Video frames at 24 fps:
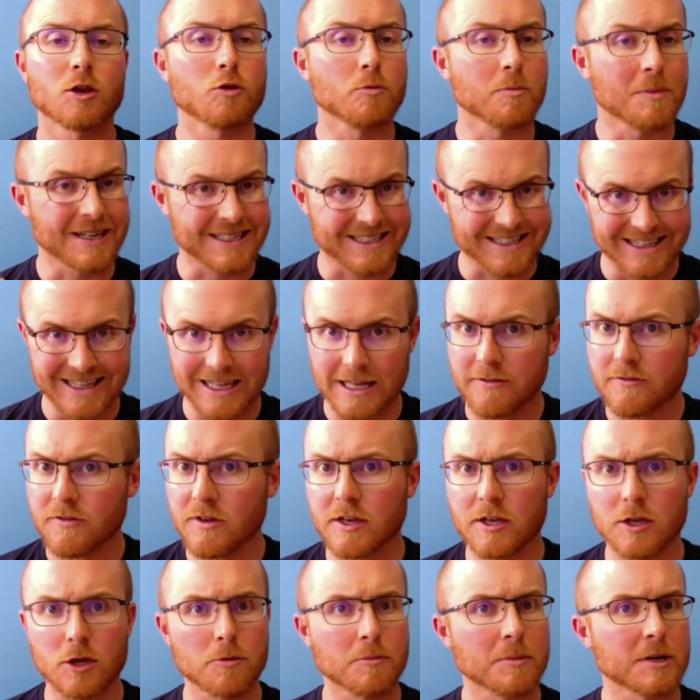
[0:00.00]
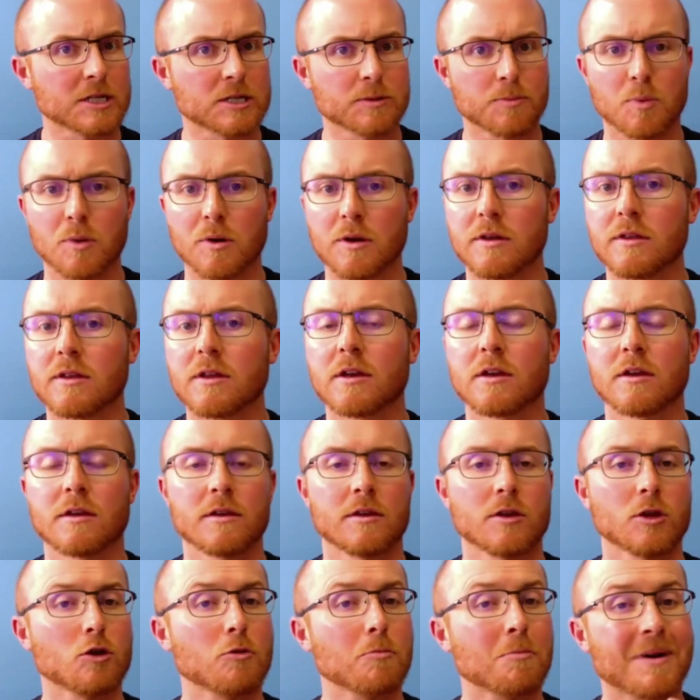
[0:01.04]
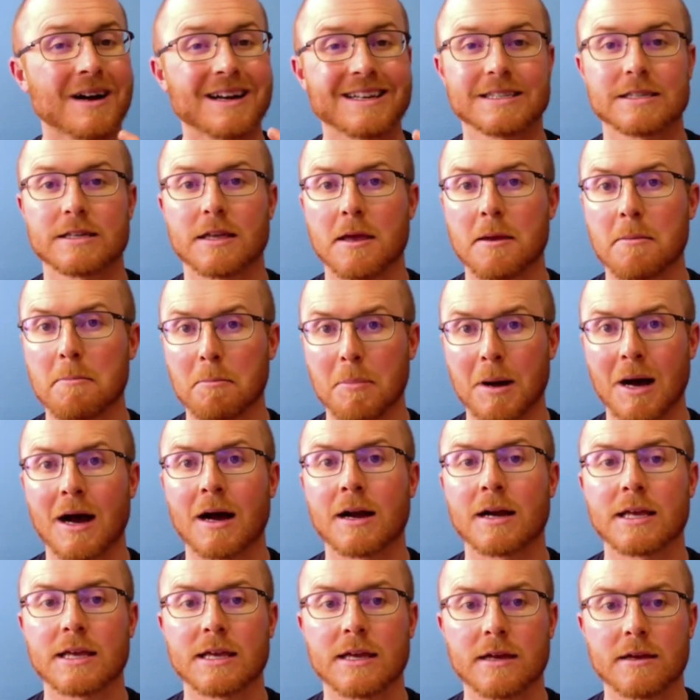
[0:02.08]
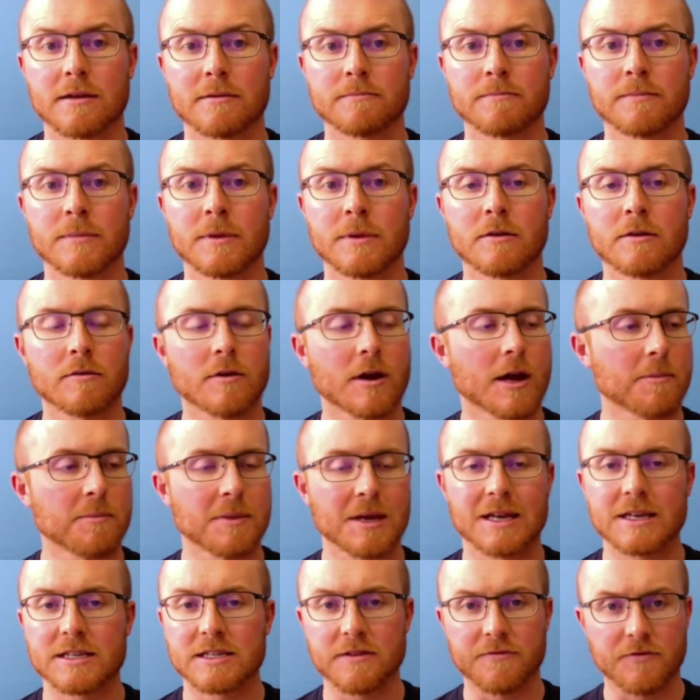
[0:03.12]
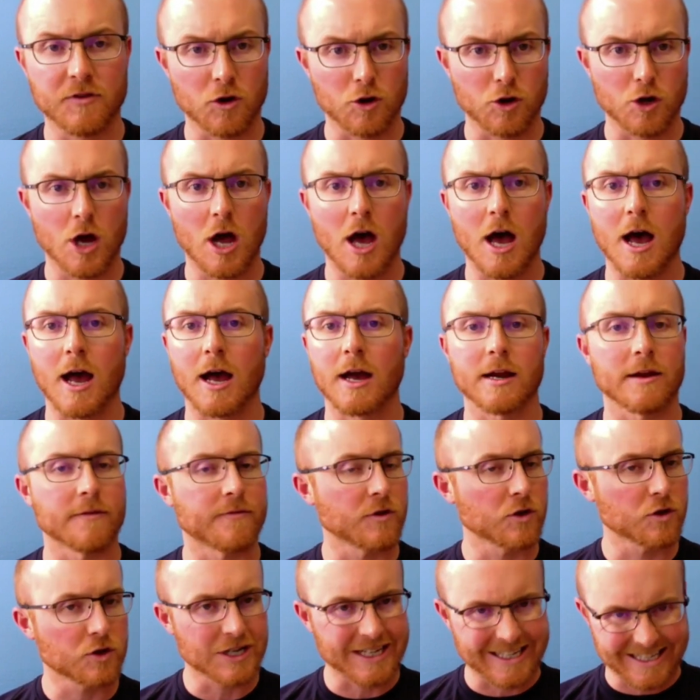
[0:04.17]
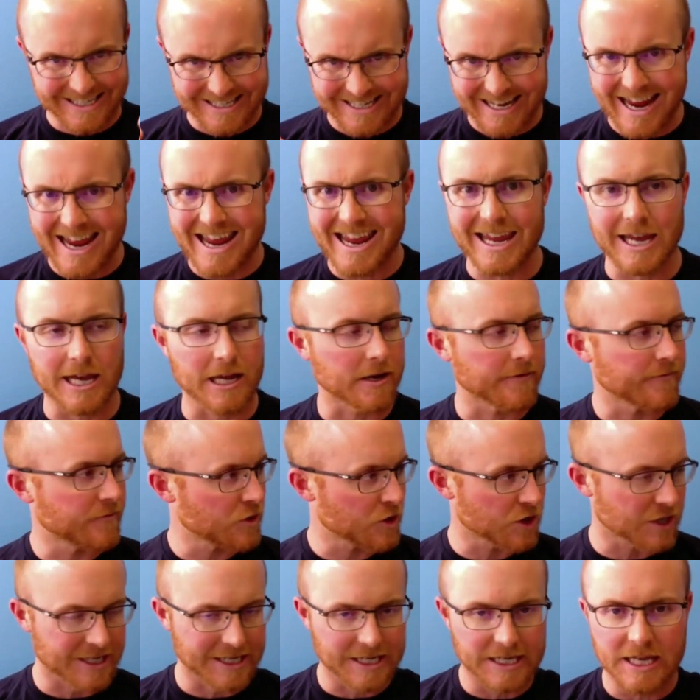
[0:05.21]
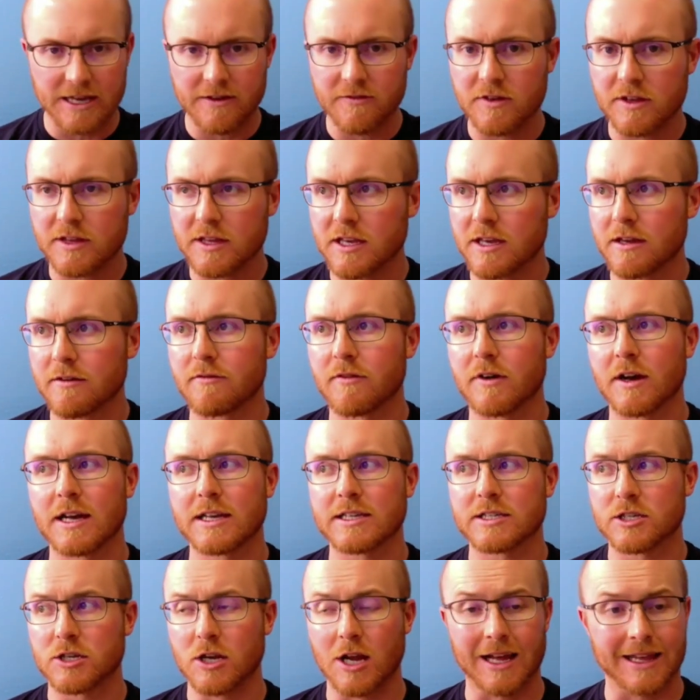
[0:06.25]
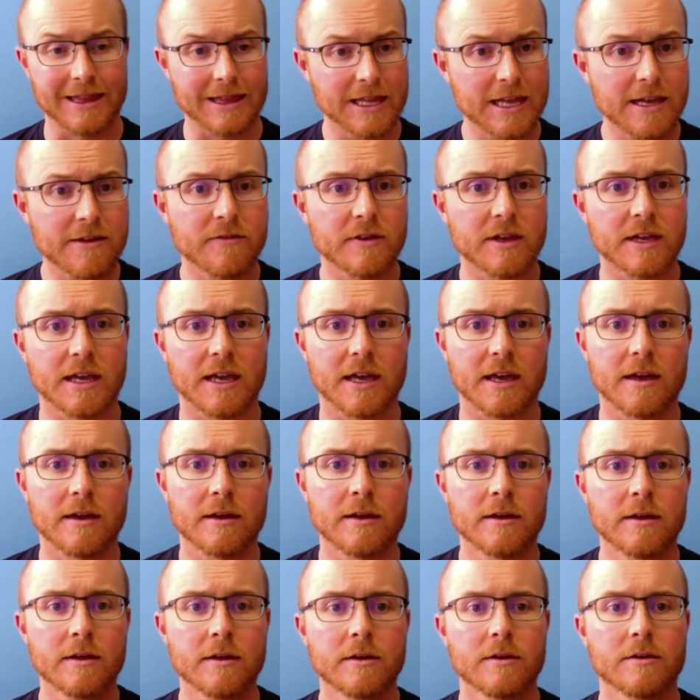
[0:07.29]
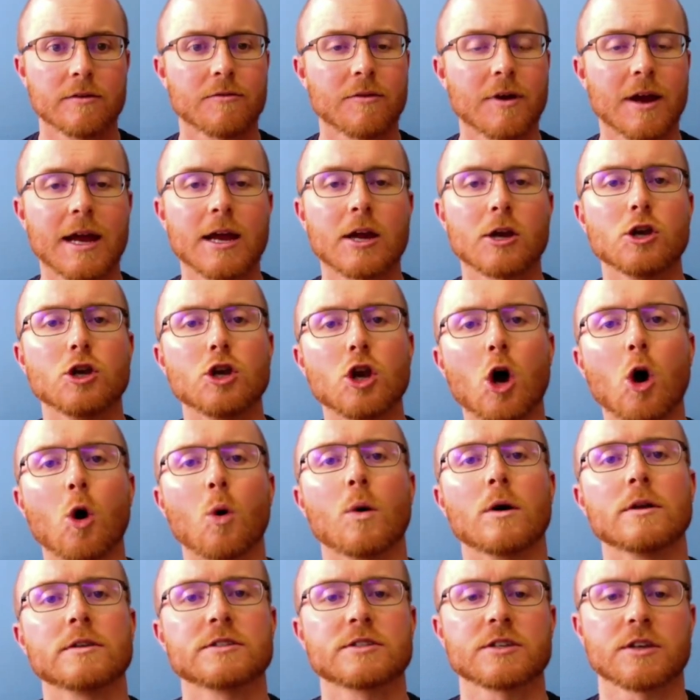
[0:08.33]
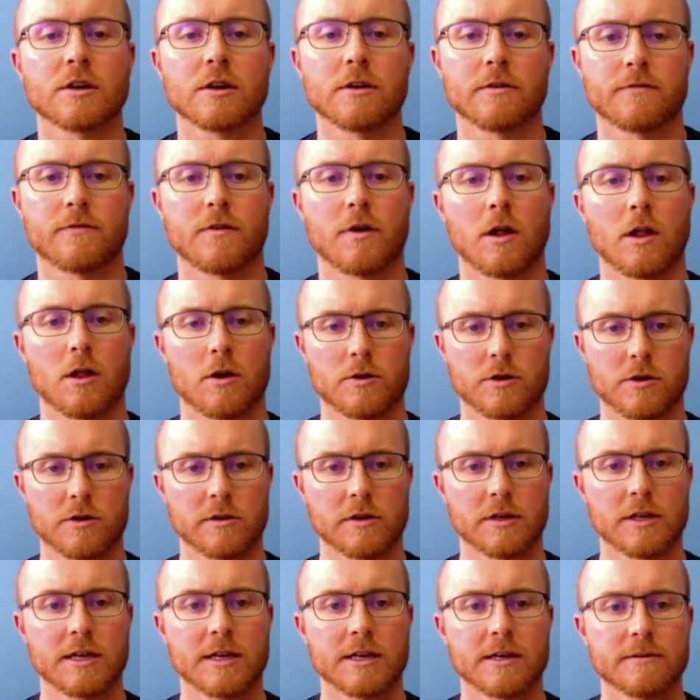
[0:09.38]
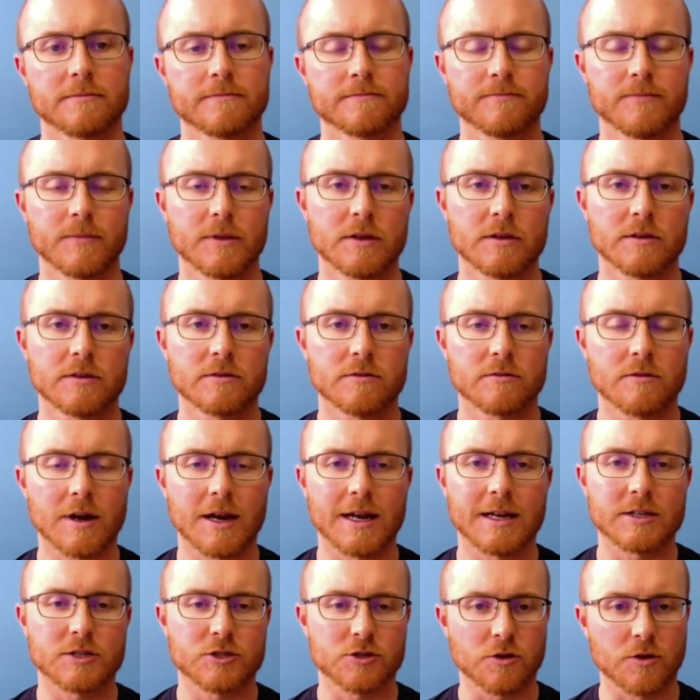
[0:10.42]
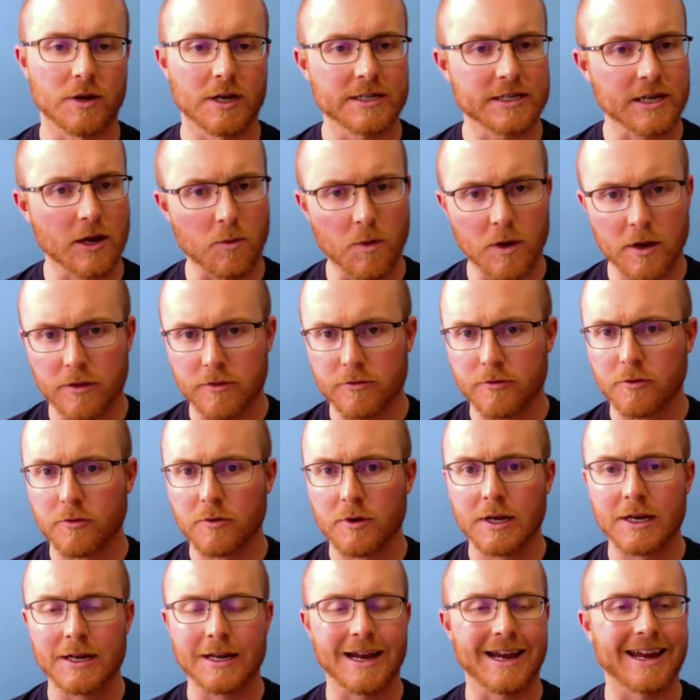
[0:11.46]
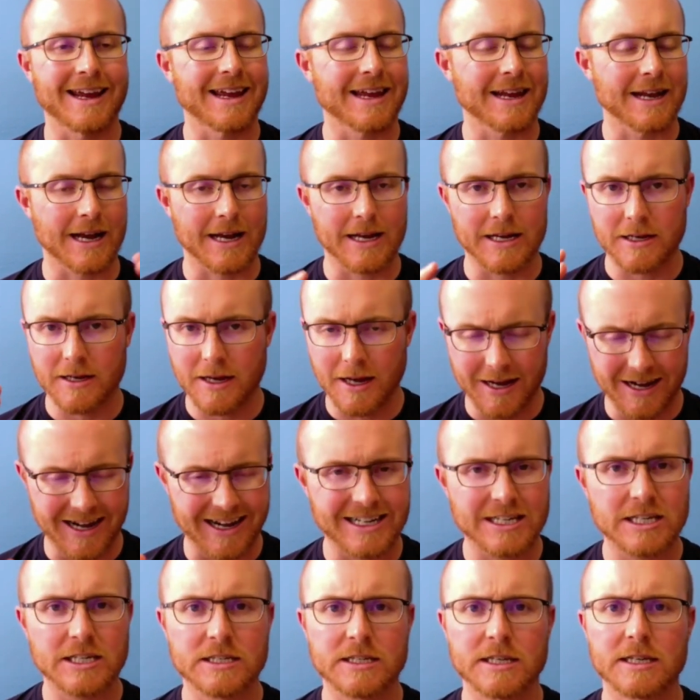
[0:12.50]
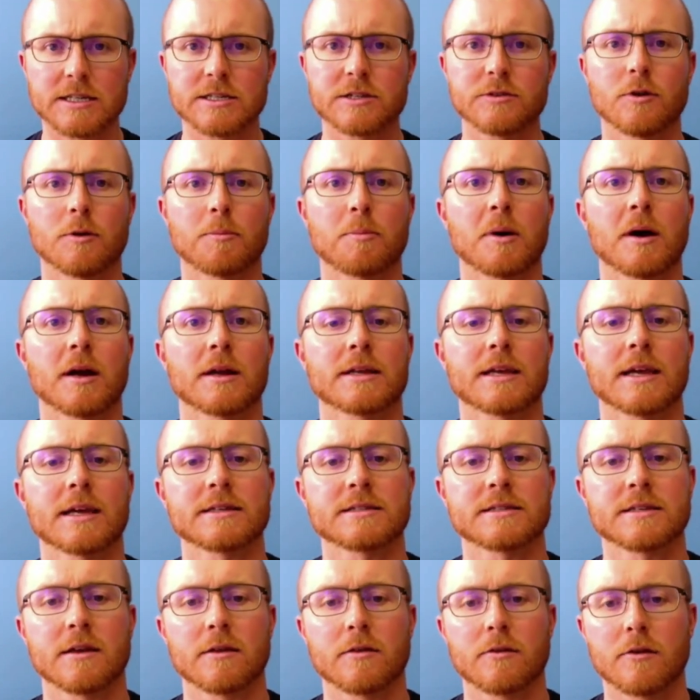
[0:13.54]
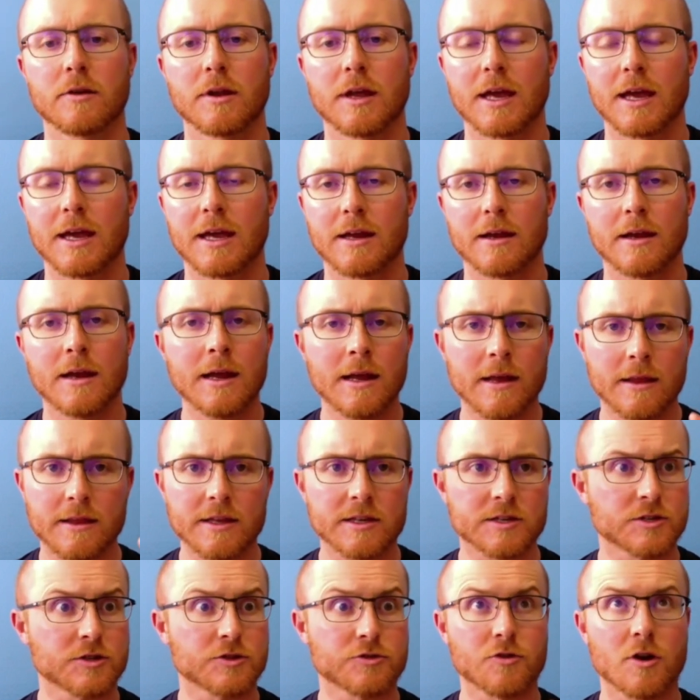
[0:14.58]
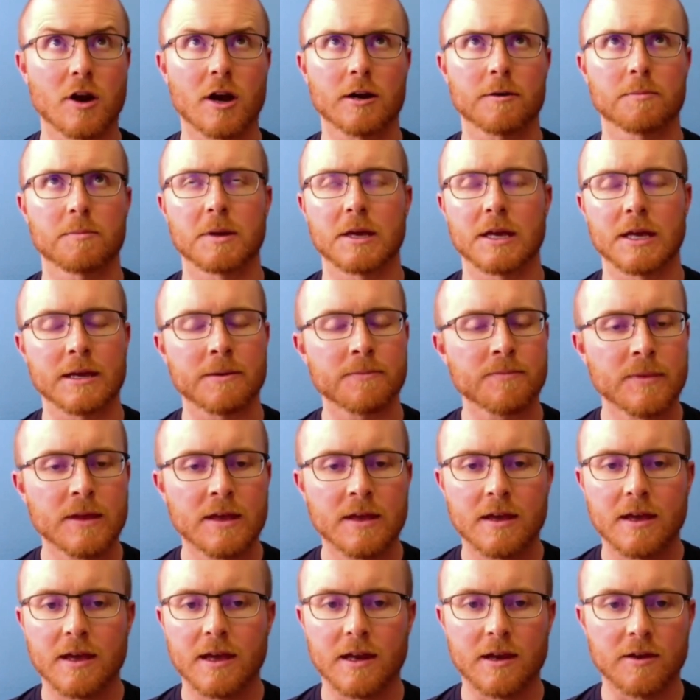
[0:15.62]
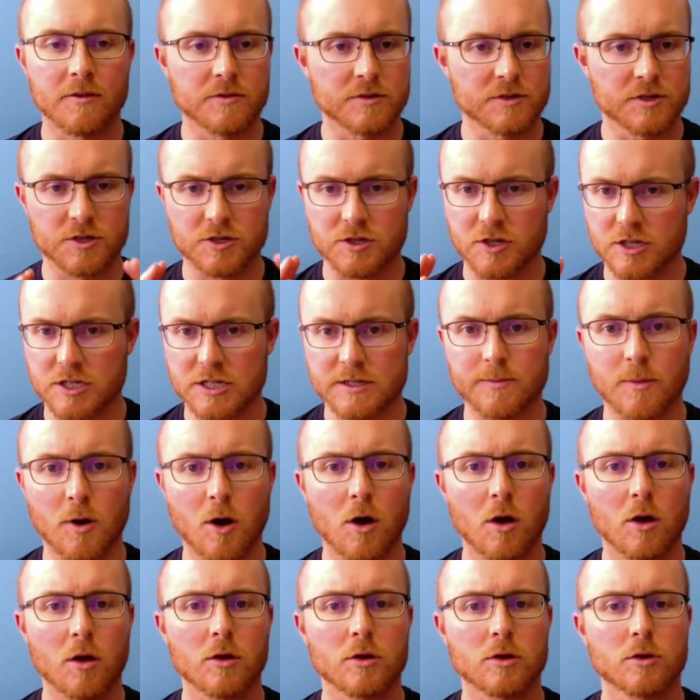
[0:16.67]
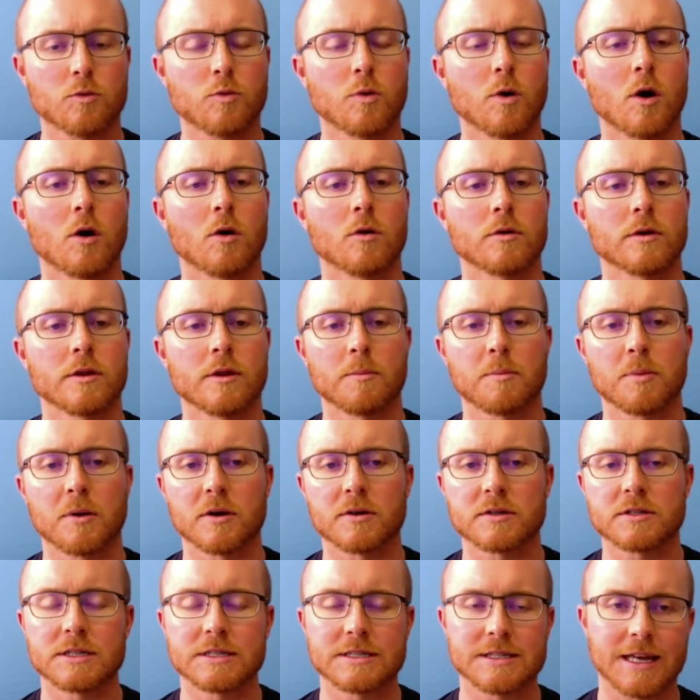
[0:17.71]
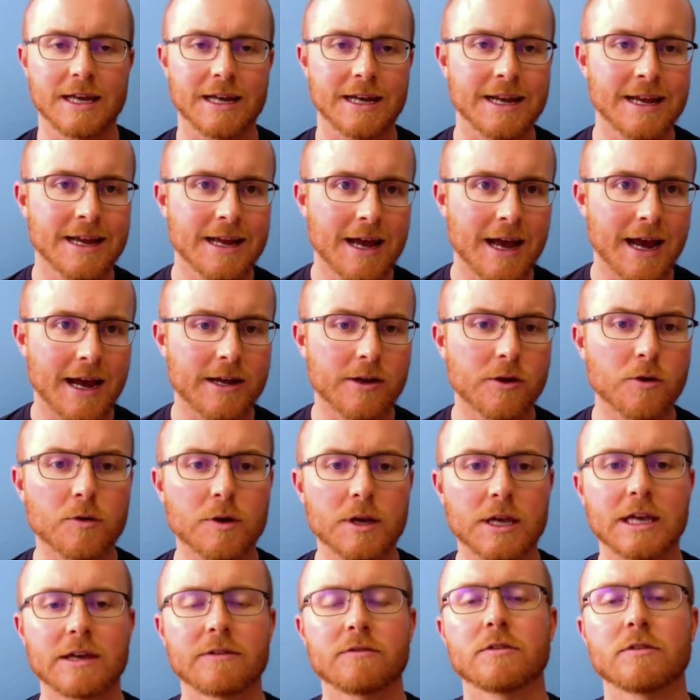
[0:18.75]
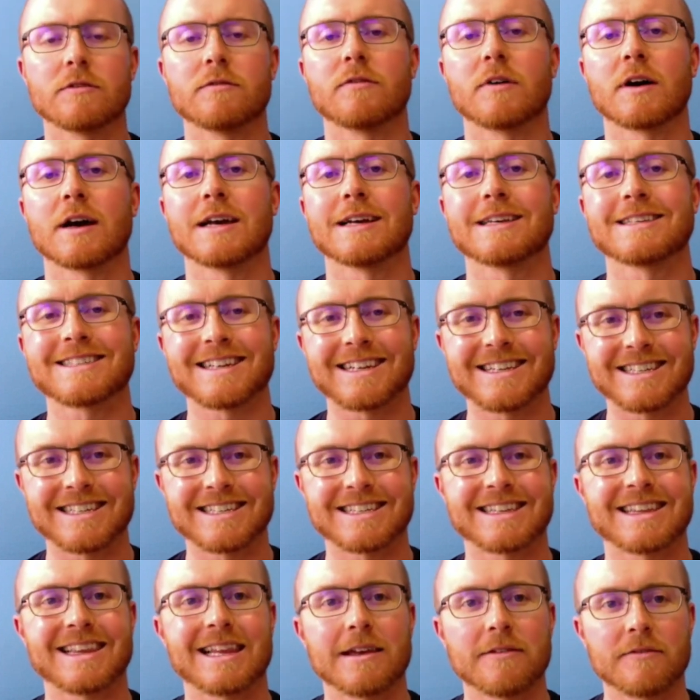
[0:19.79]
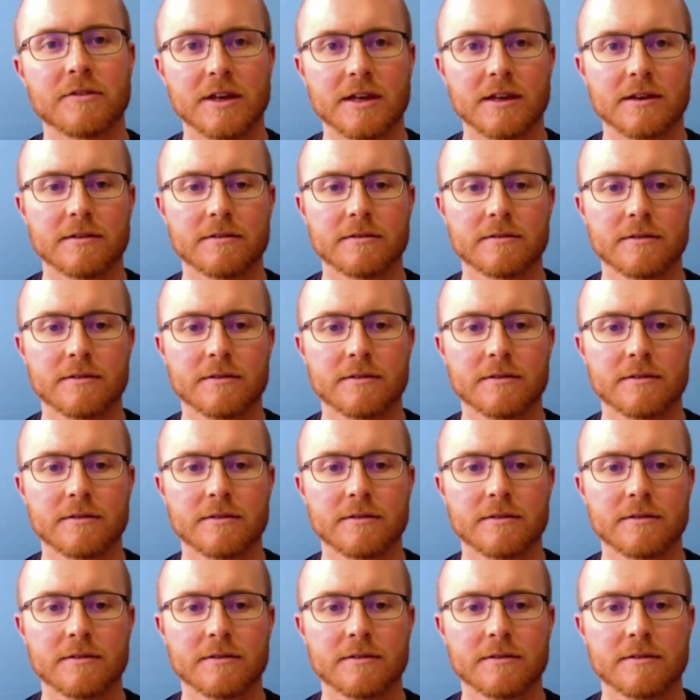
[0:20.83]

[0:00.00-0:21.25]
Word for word: You must live it, you must breathe it, you must embody it, right? Because if you're not, if you're just saying it, if you're just giving the advice and not living it, right, no one's going to follow your lead. Right, so as I went through it, and I and I and I just listened to a podcast the other day, and this struck me, and it was just a small quote, and the person said, I don't give advice, I just live it.